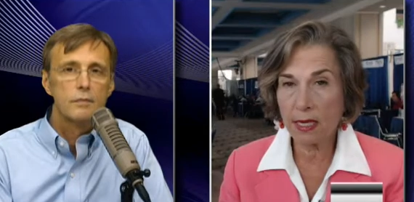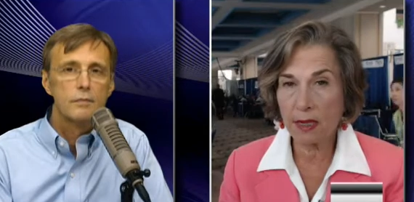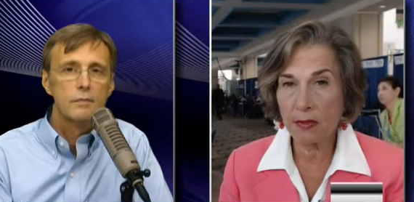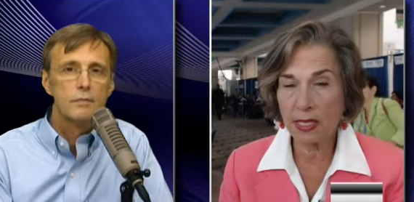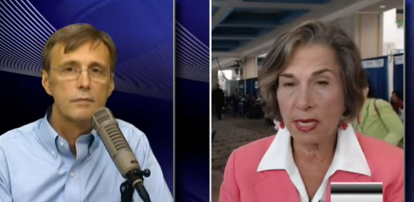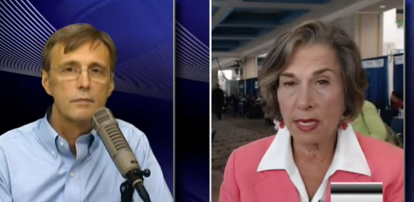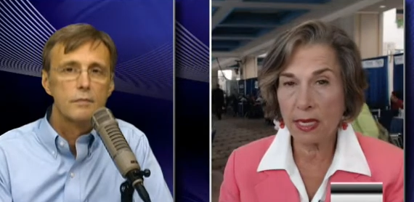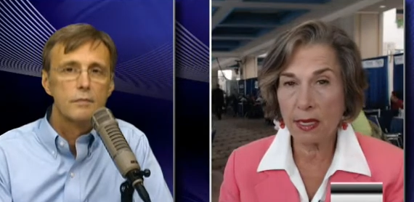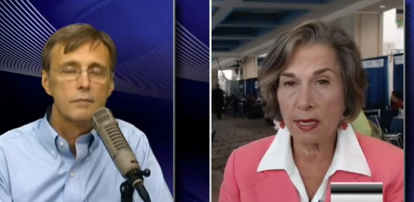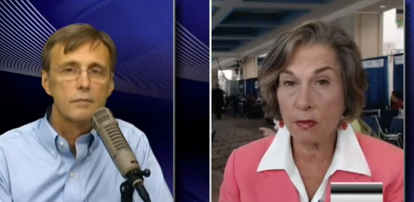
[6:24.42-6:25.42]

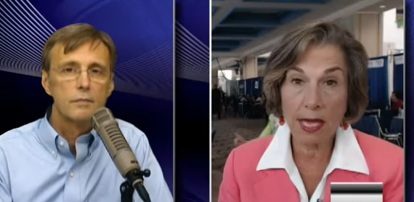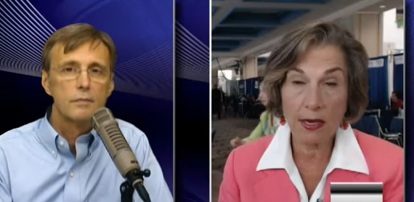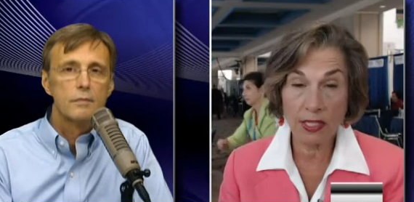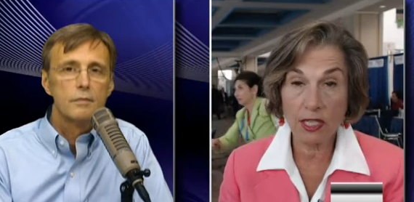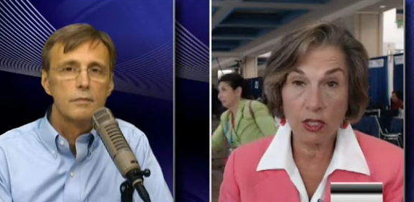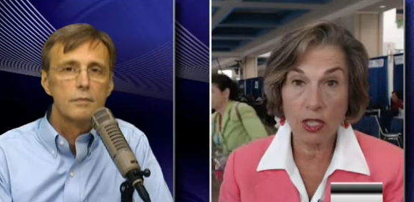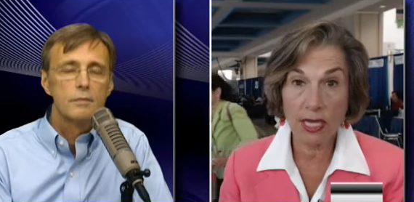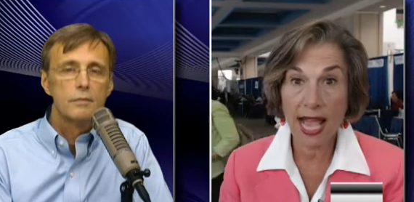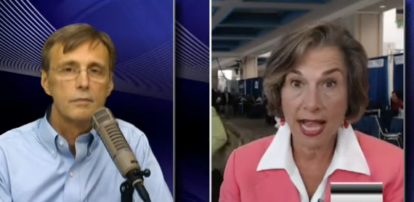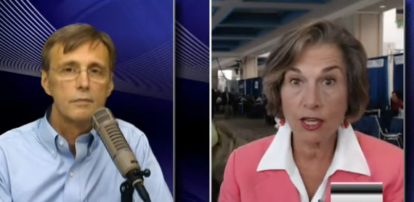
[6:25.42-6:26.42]
Speaker 1: saying, well, not
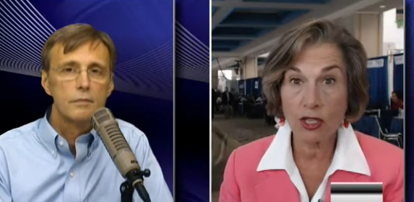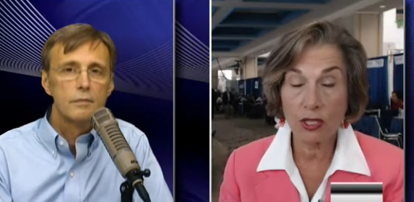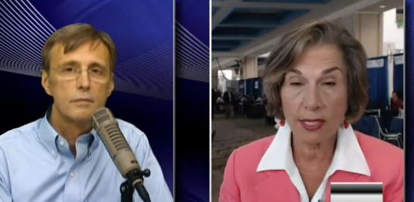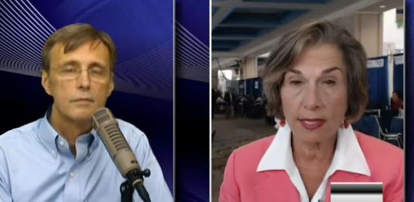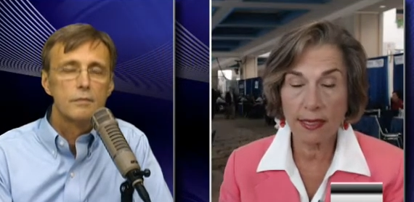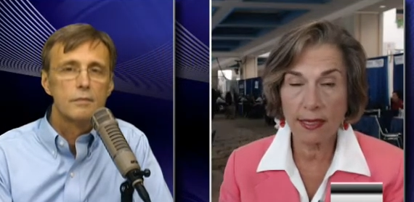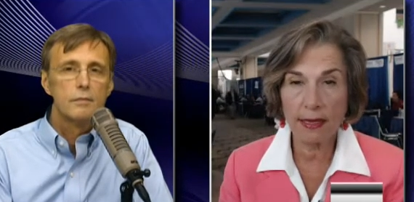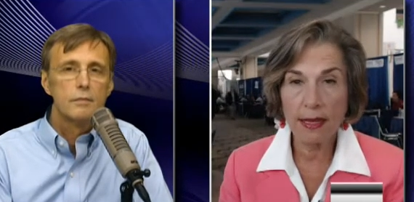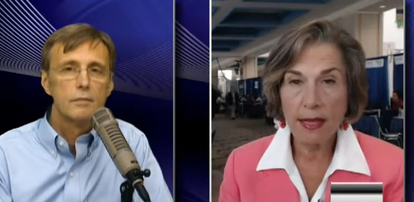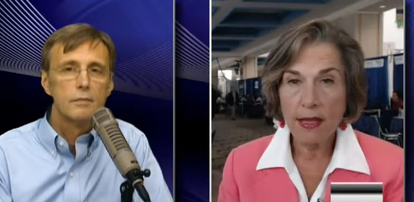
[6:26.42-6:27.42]
essentially, actually saying
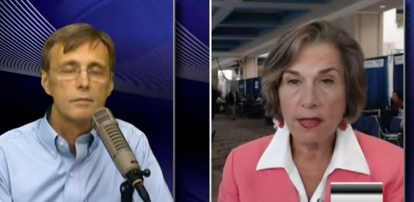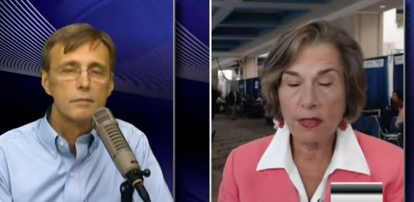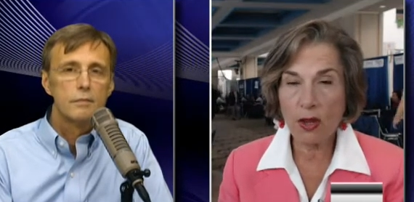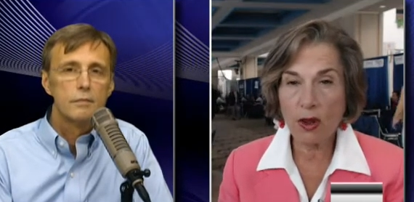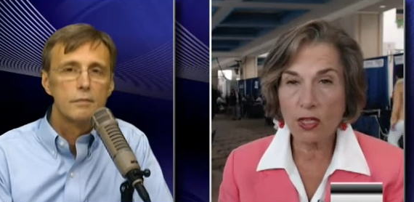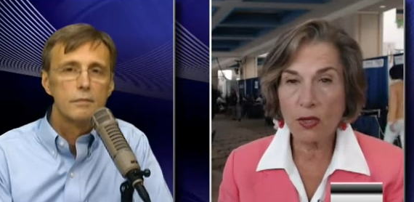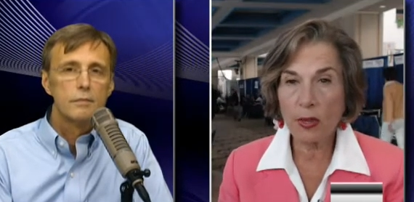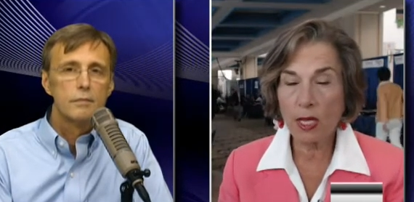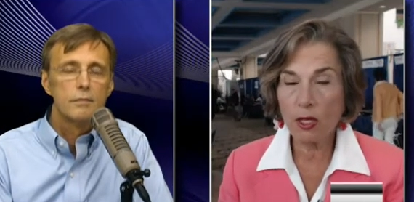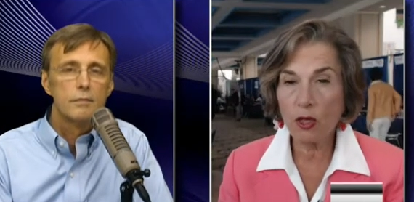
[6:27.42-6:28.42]
that there ought to
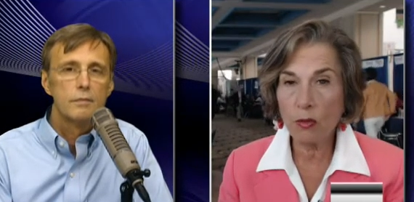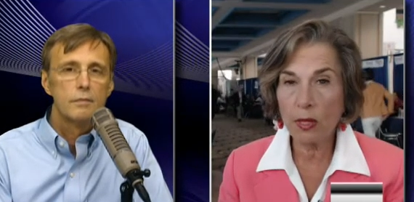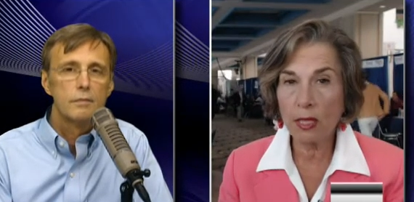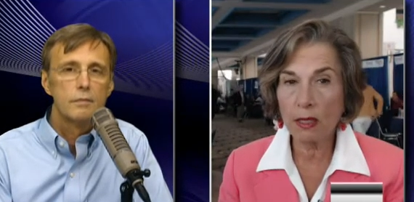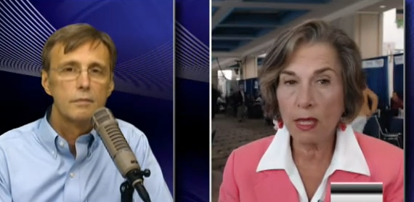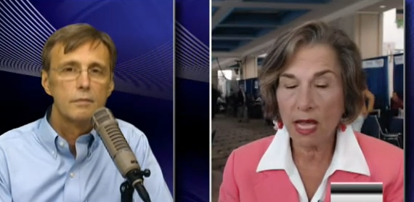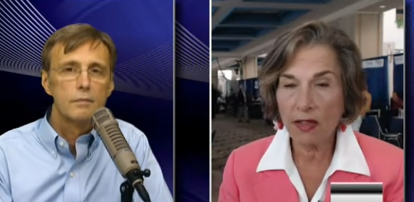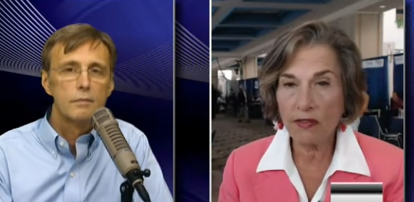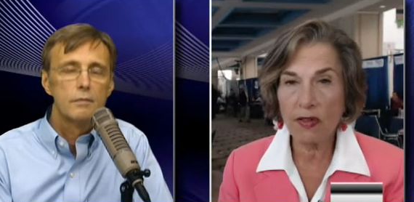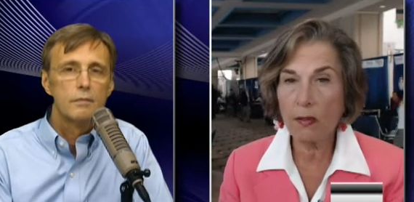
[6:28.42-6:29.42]
be a human
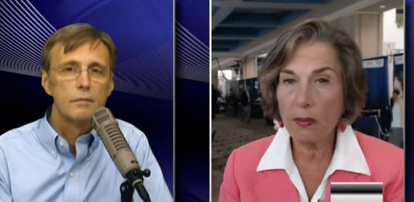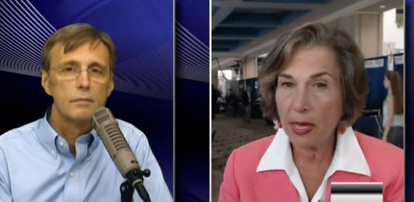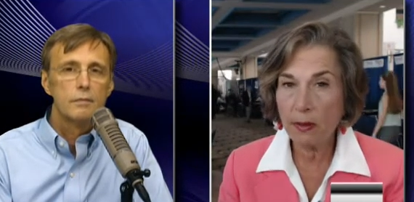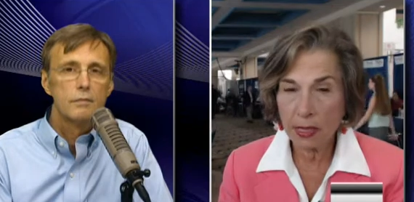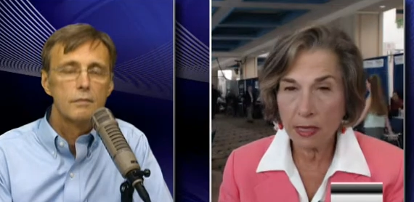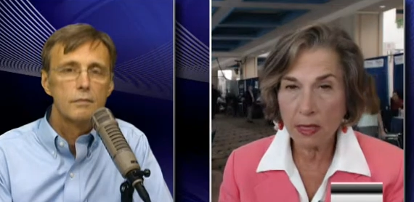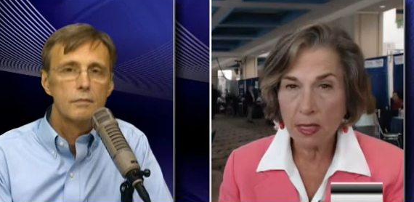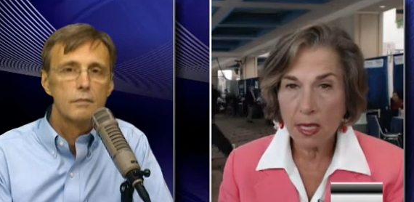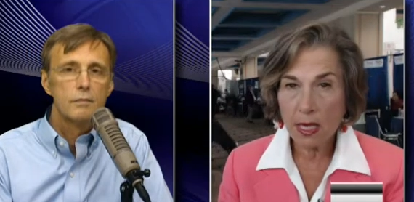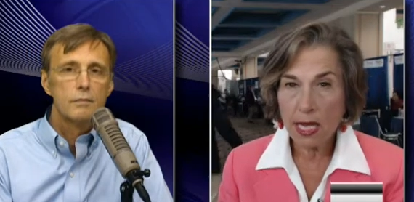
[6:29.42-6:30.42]
life amendment
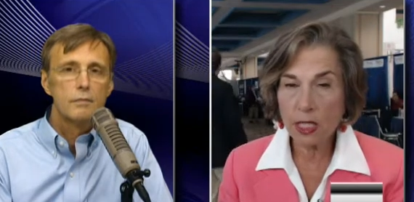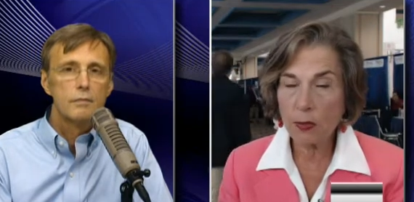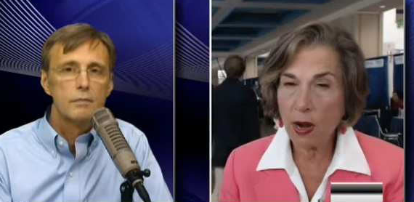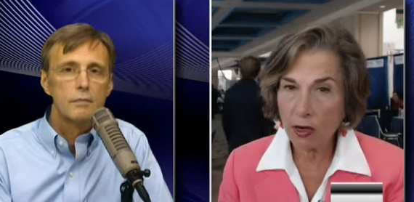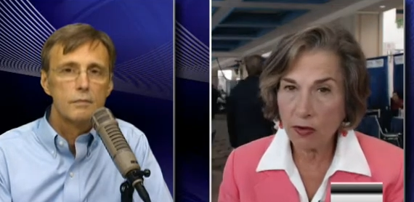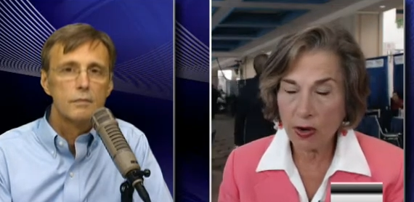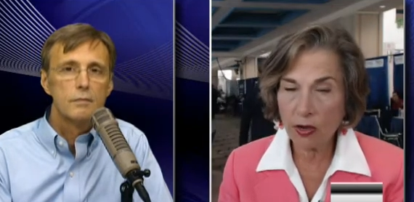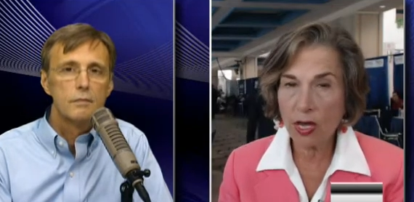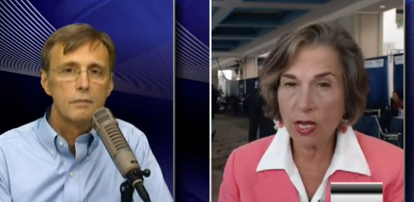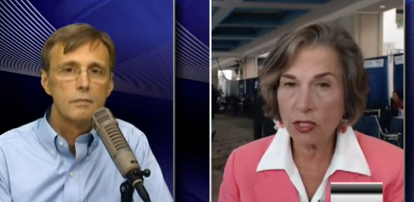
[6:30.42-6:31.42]
as part of our
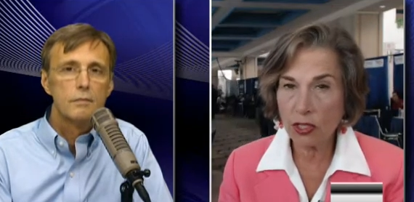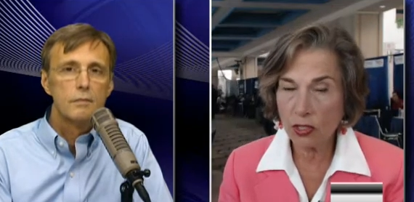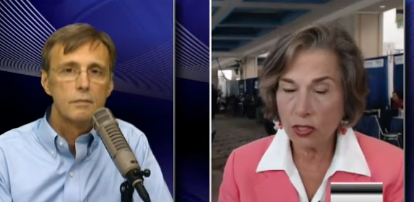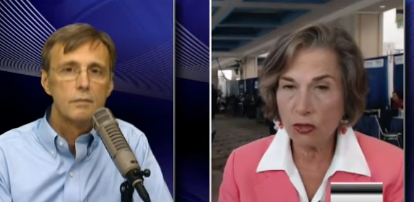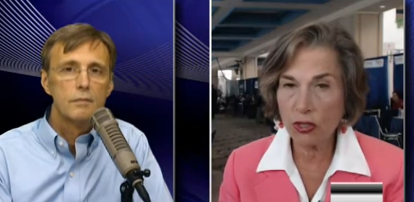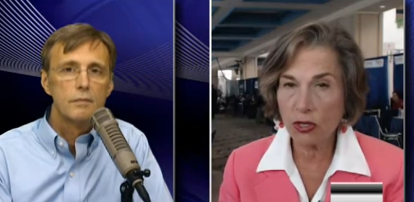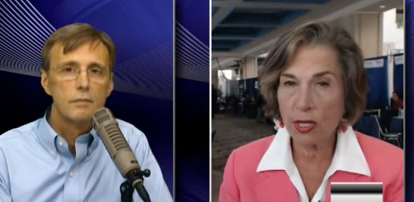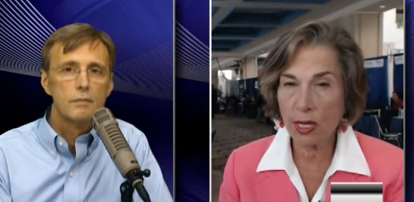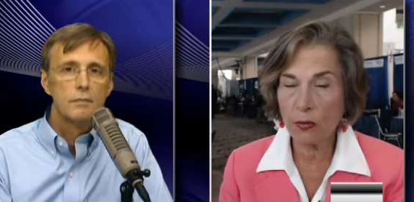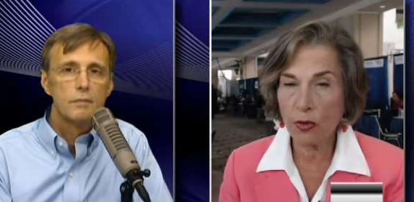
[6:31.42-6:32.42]
Constitution
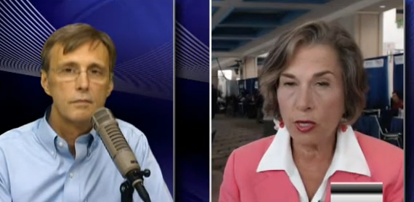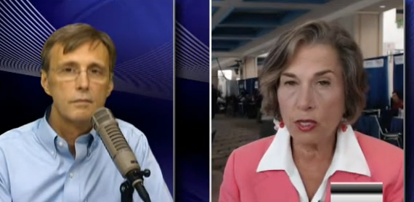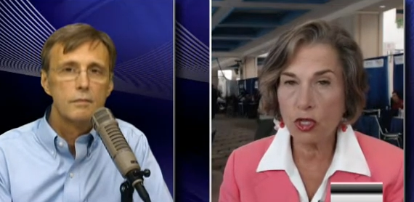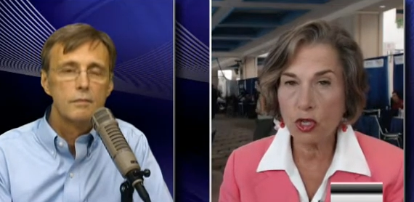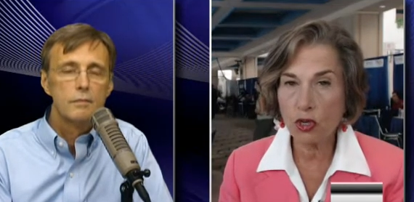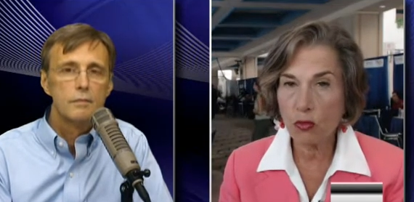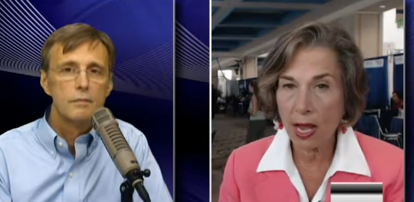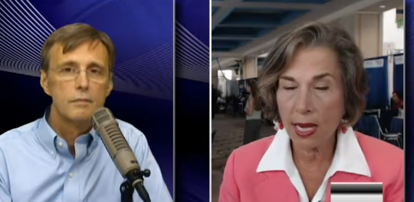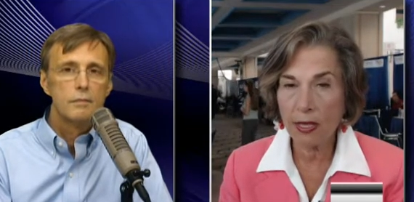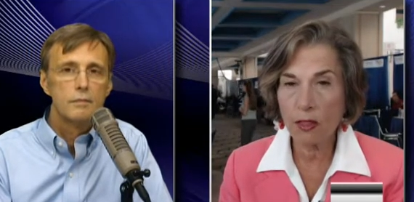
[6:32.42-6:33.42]
that would
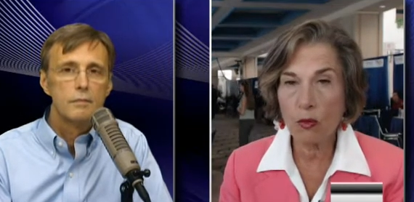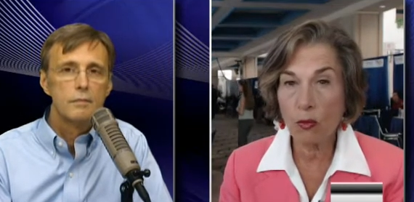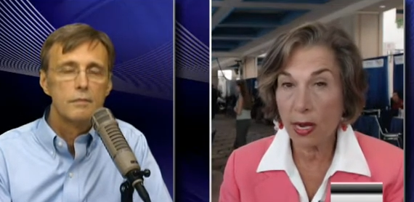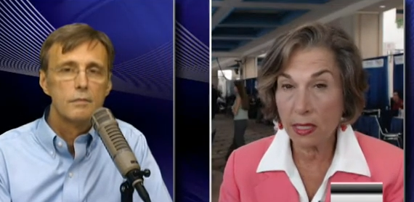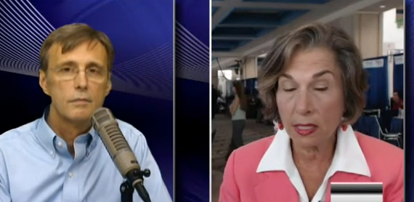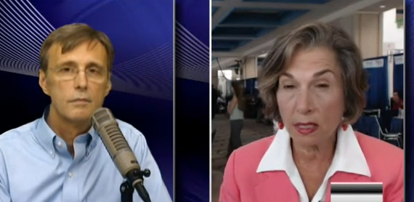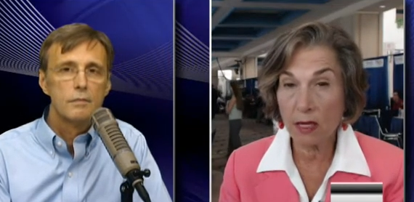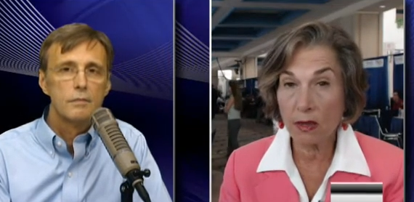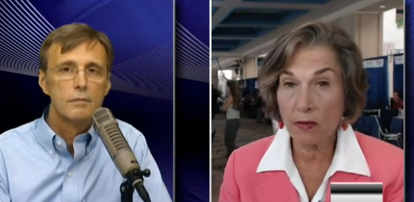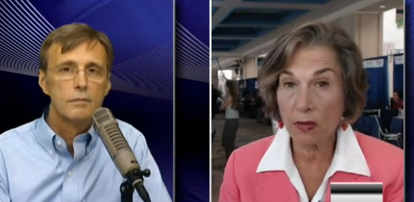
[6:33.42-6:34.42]
enshrine the rights
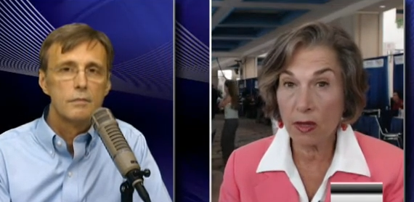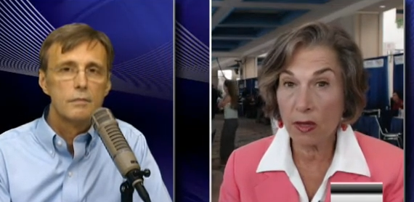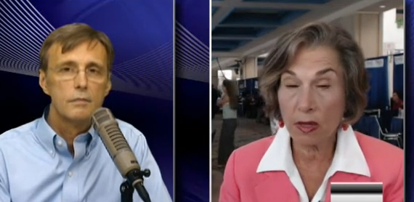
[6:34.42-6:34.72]
of a